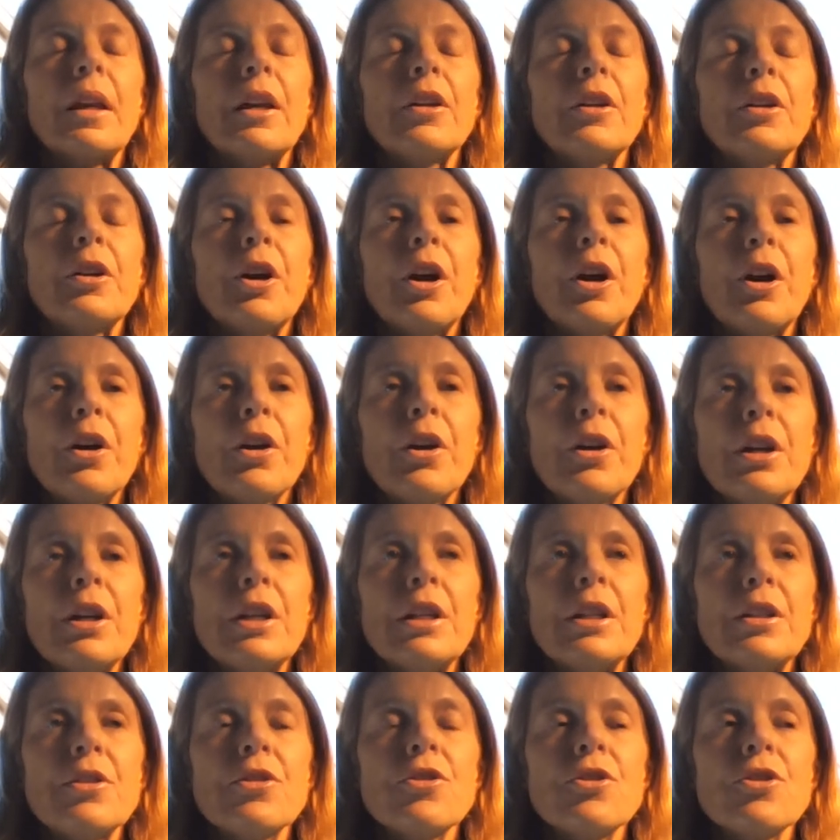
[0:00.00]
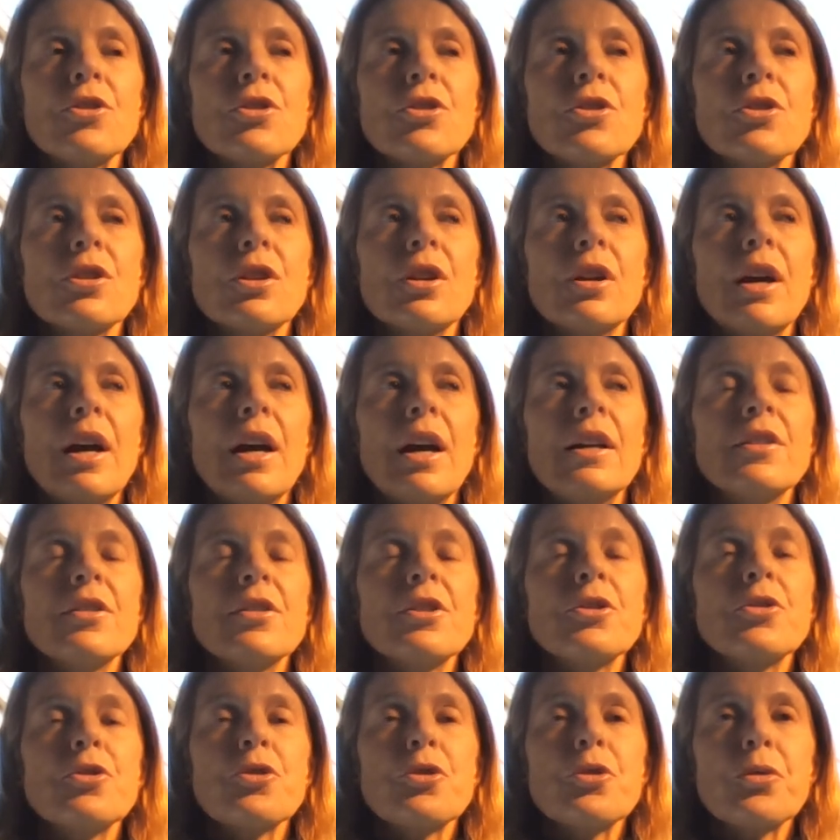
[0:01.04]
encourage and
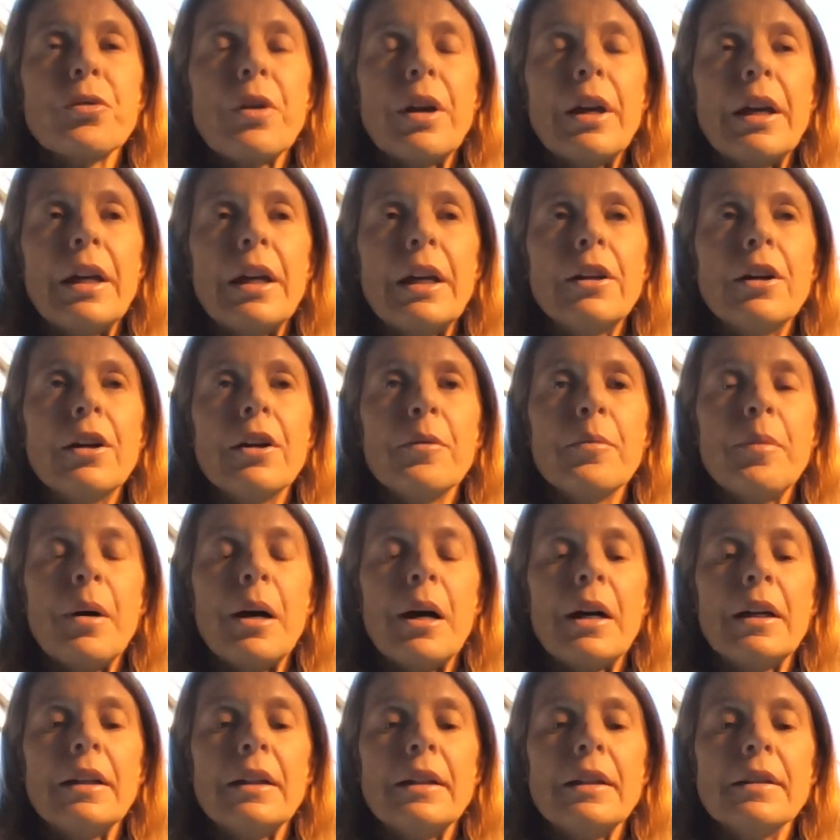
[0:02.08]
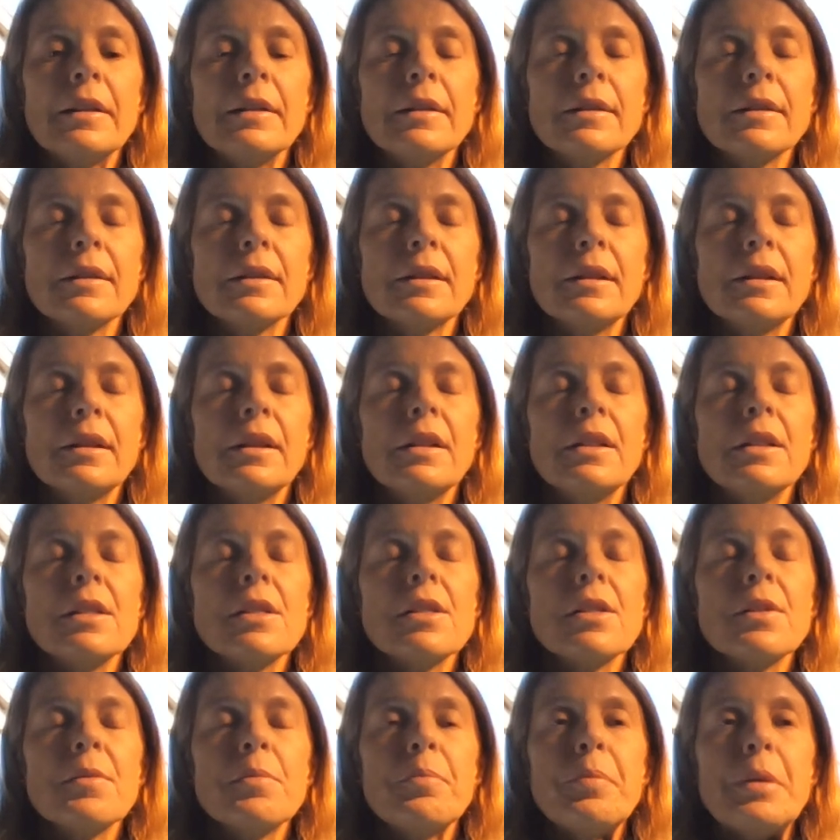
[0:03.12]
to train our bodies
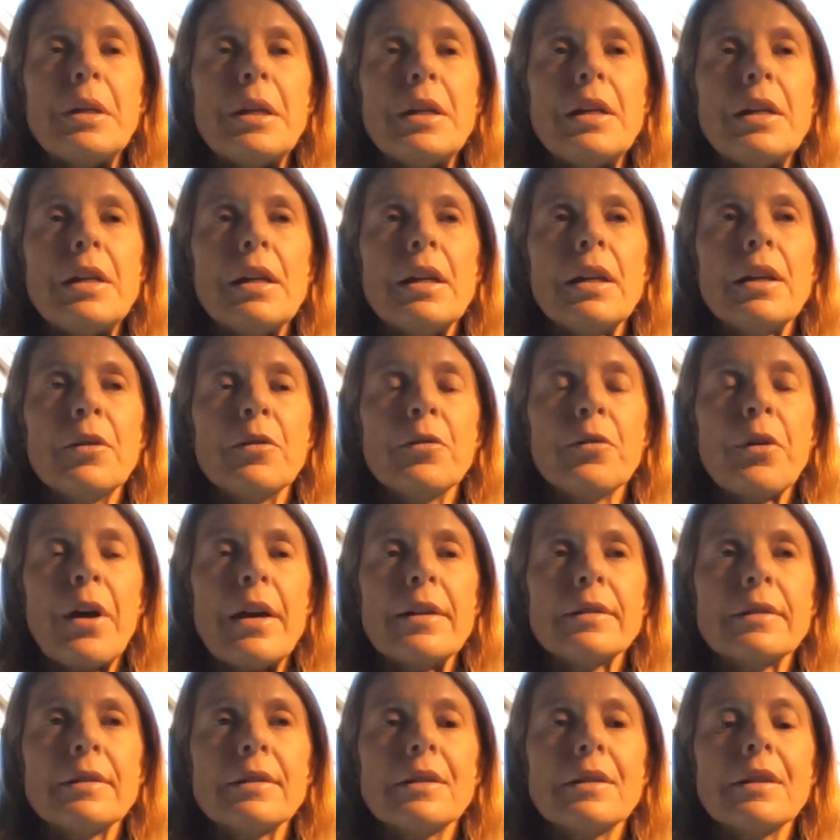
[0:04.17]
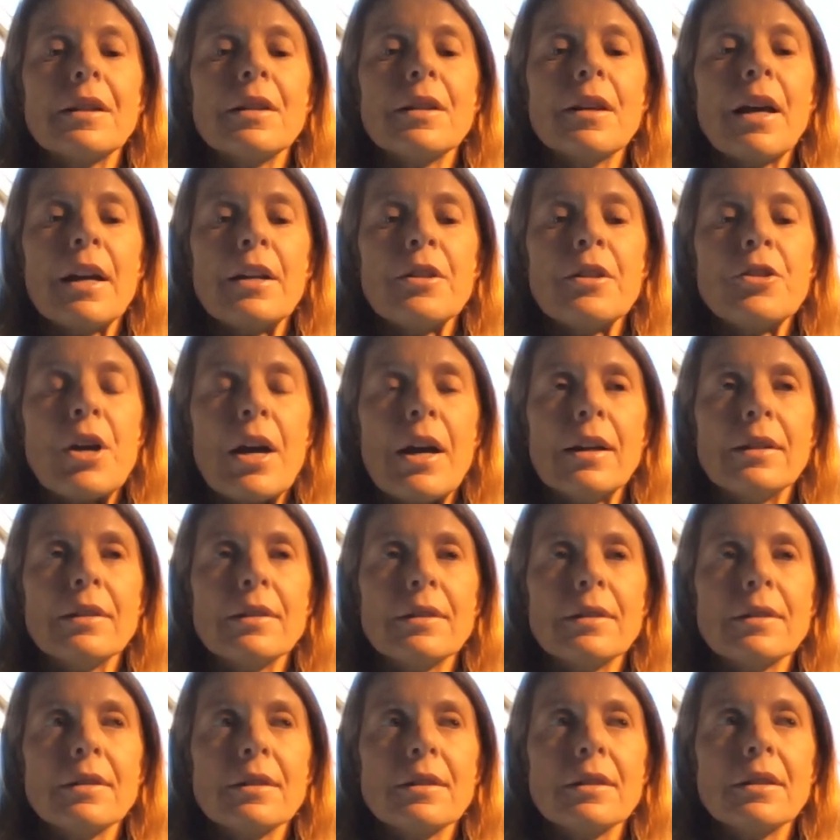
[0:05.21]
to be in rest and
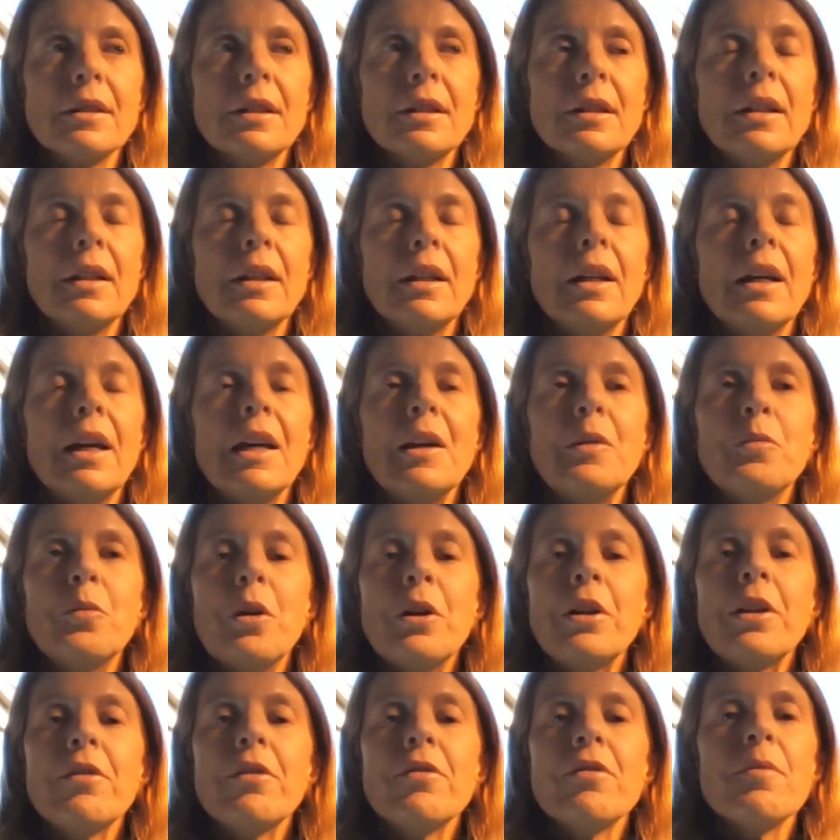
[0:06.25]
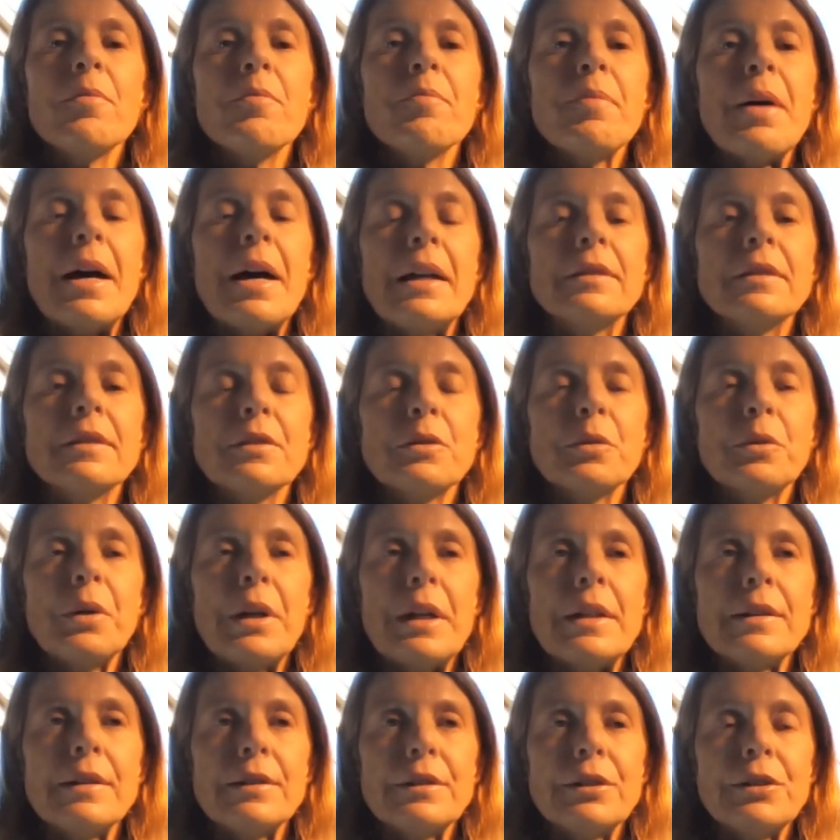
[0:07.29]
digest. And one of the best
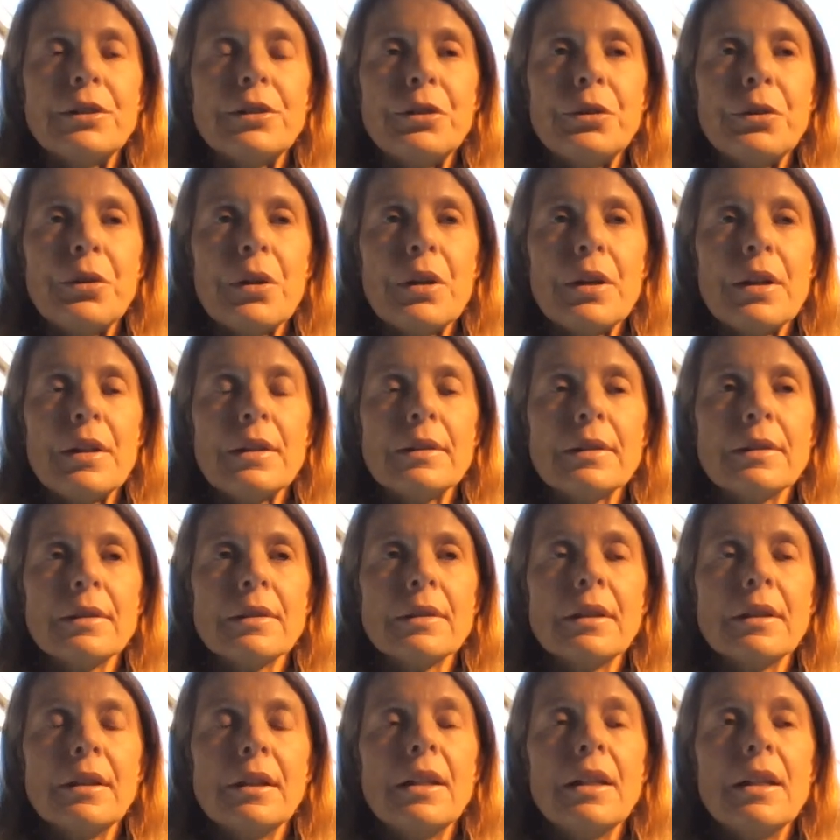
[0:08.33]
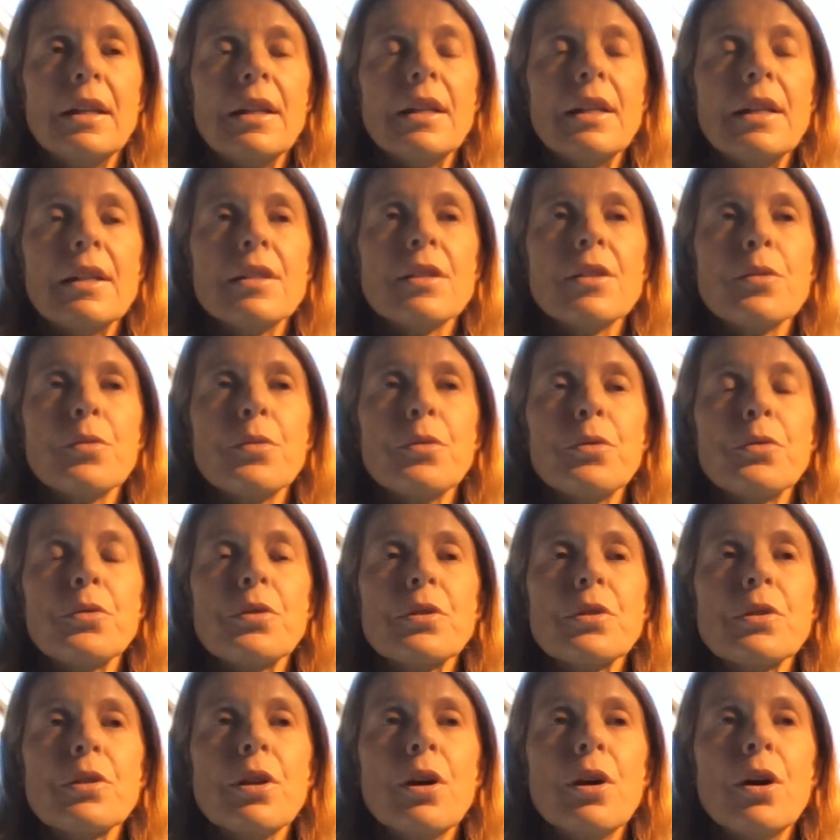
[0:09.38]
ways to do this is through
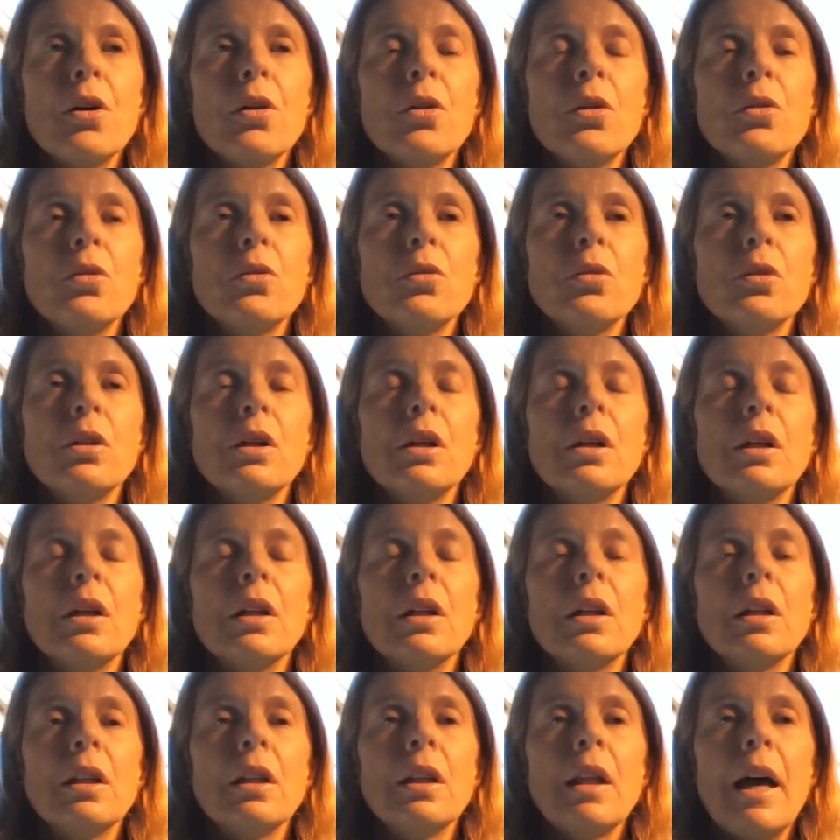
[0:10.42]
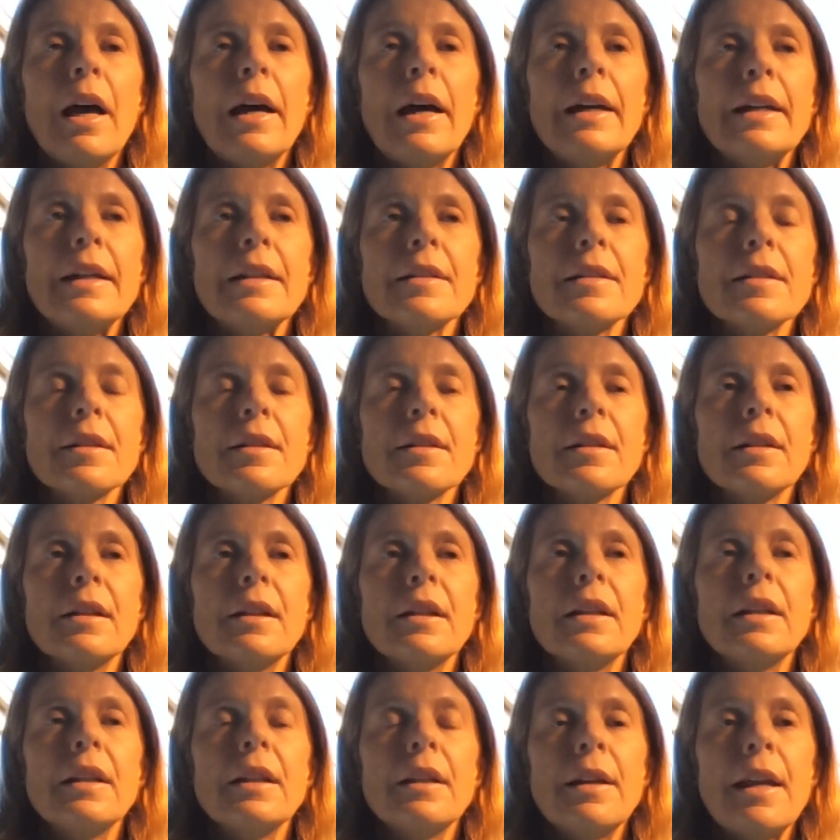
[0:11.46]
slow, light,
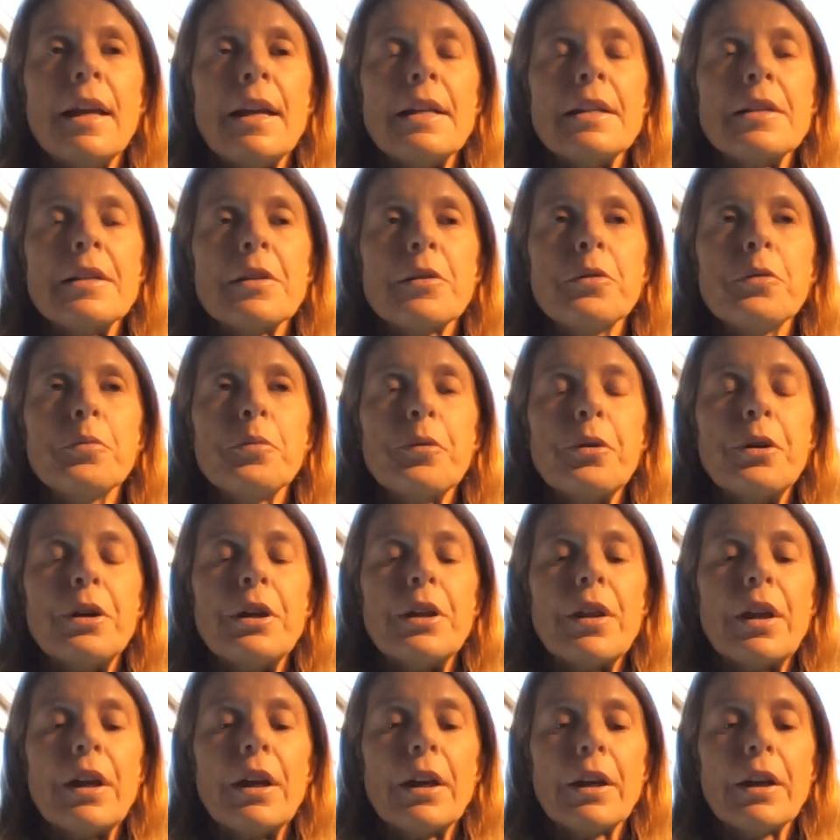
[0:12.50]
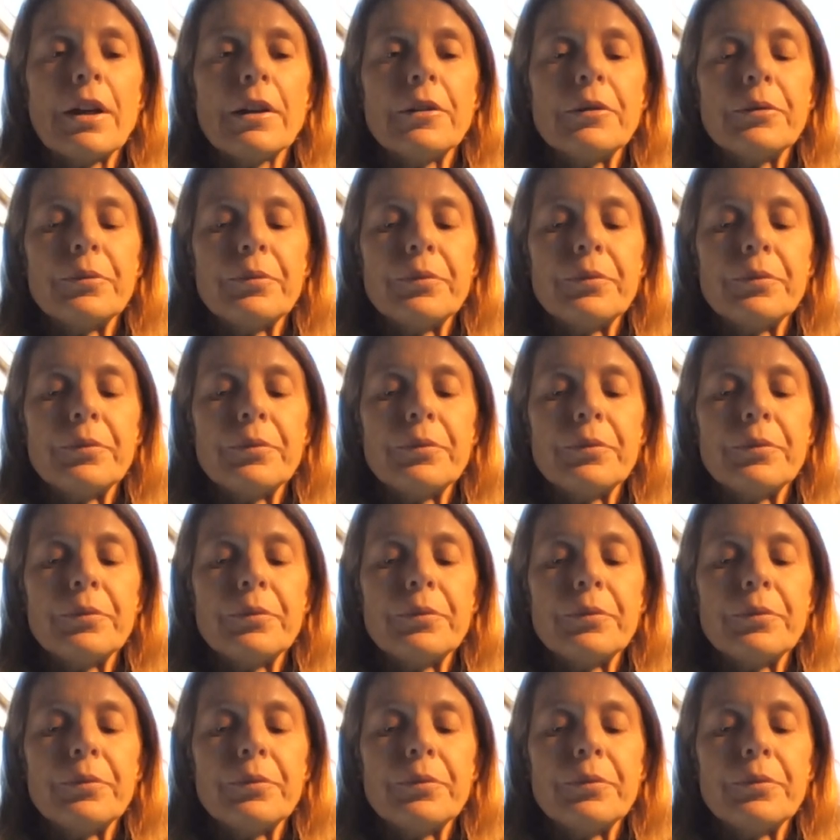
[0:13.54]
nasal breathing.